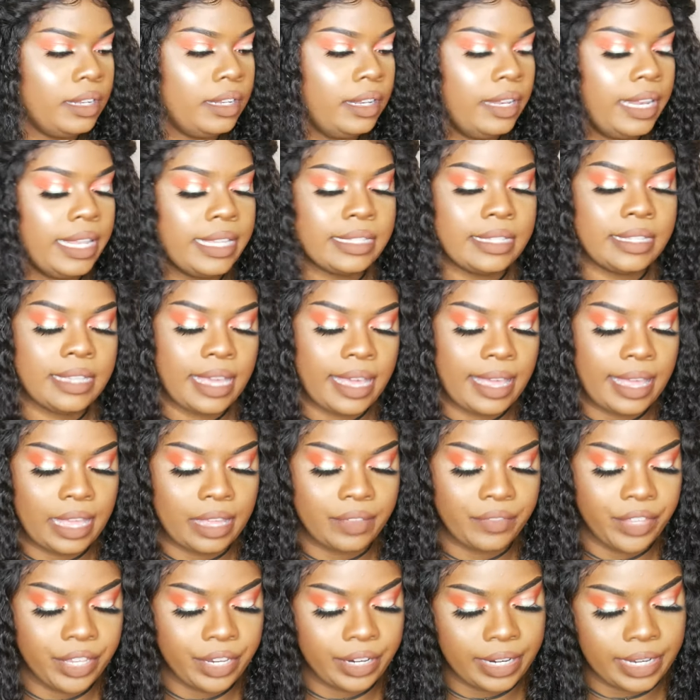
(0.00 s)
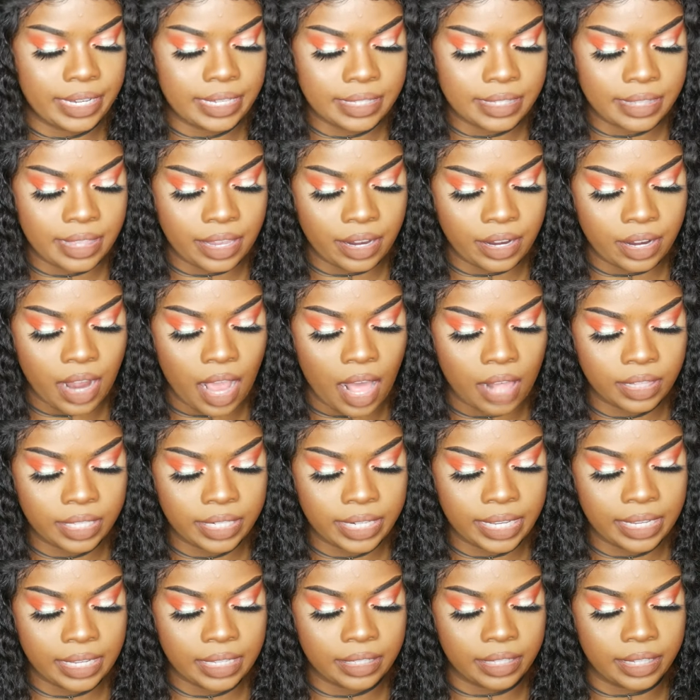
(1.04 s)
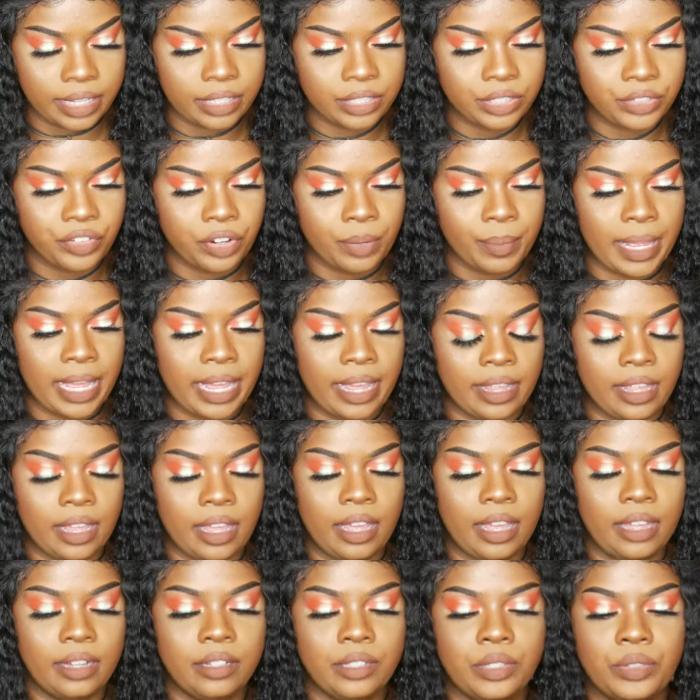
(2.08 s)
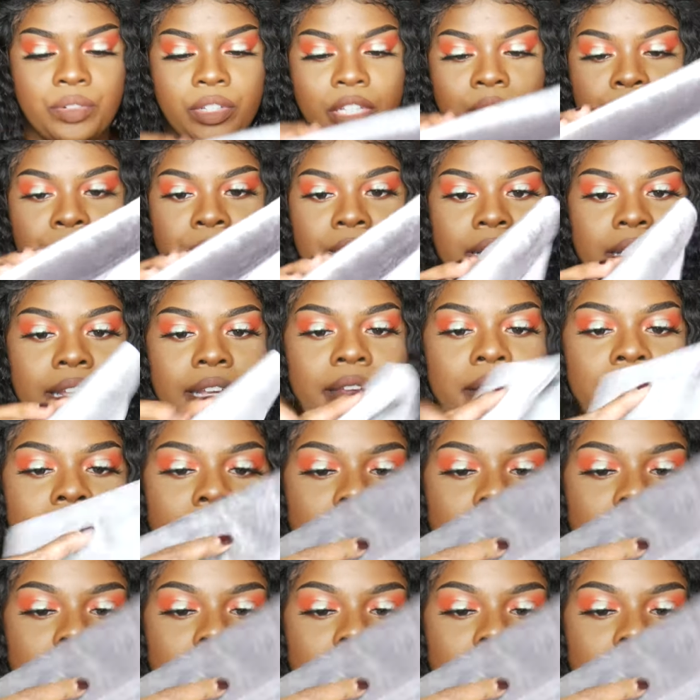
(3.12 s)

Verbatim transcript: Next thing I have here is their Holiday Clutch from Ion. It's really pretty.